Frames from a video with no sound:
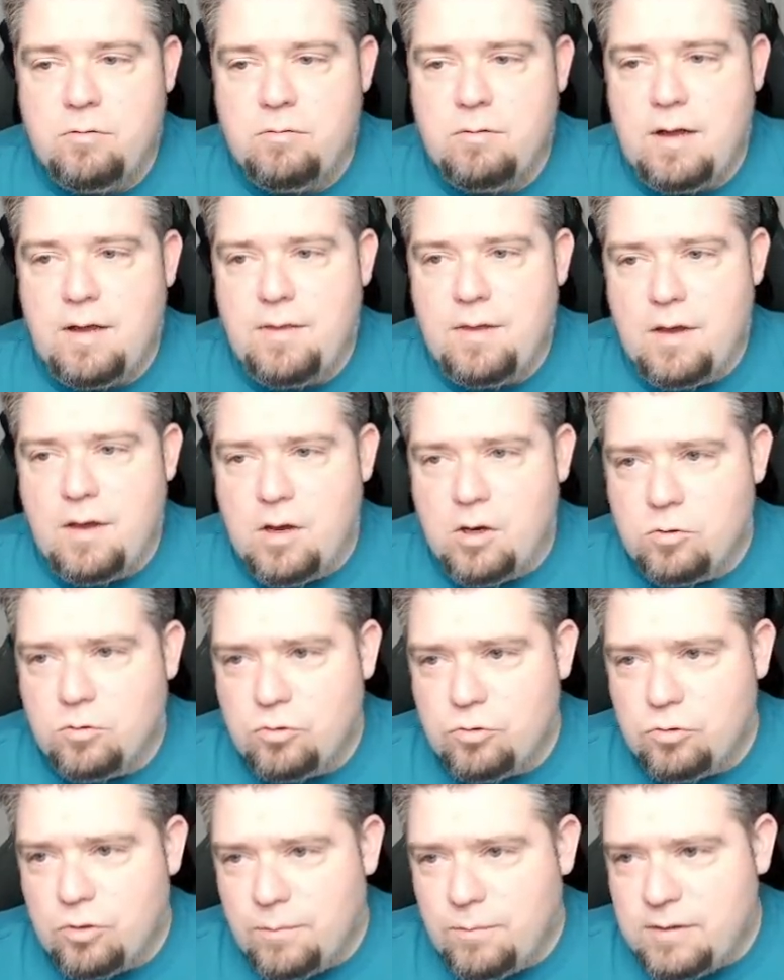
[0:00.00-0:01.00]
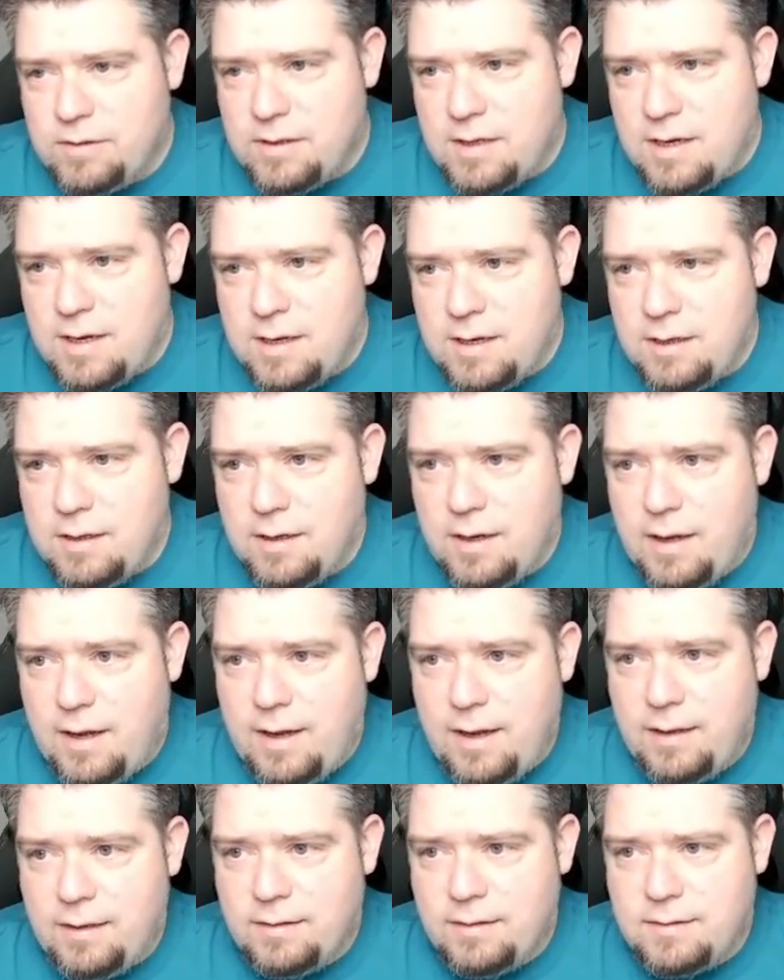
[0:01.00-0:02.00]
the article dropped today,
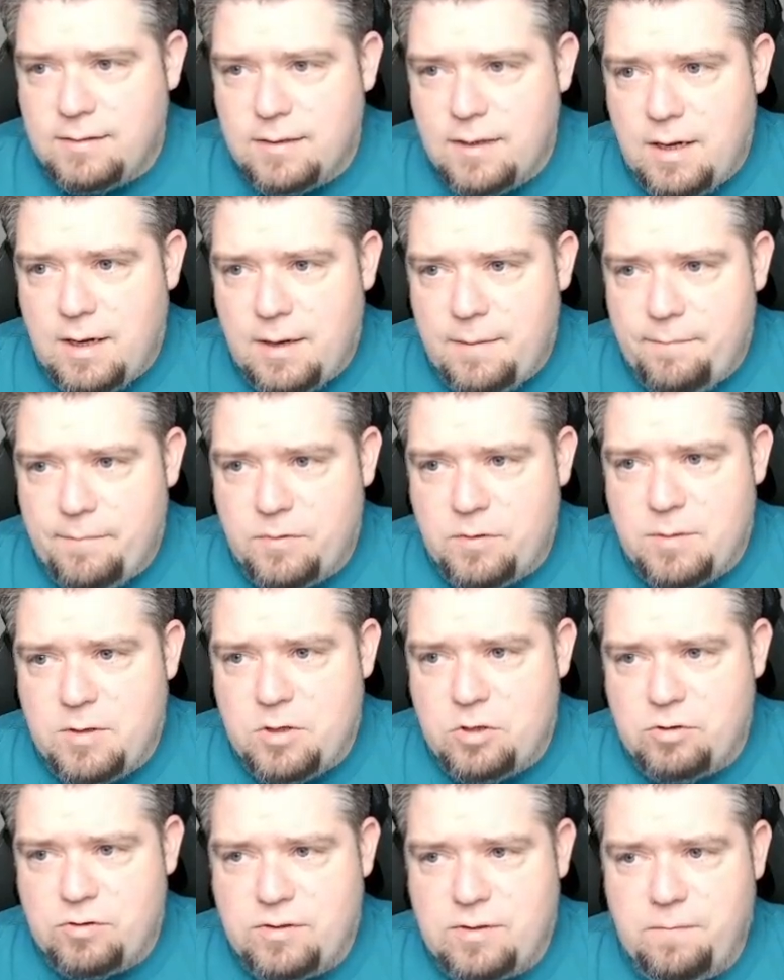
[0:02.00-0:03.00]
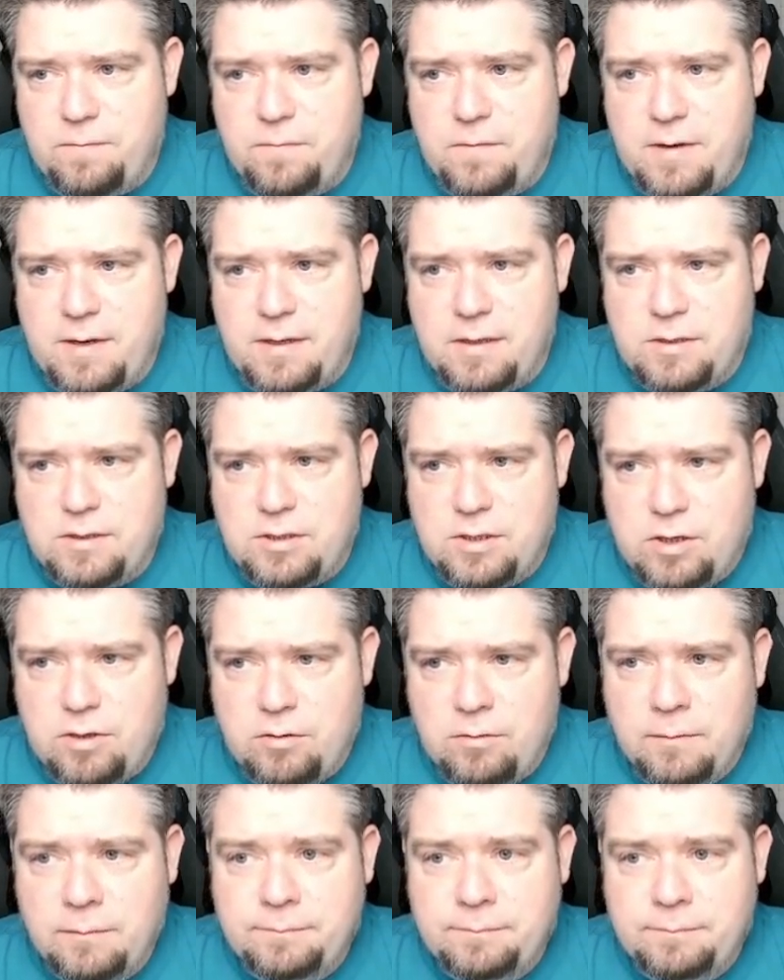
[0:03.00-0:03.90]
and some interesting things. So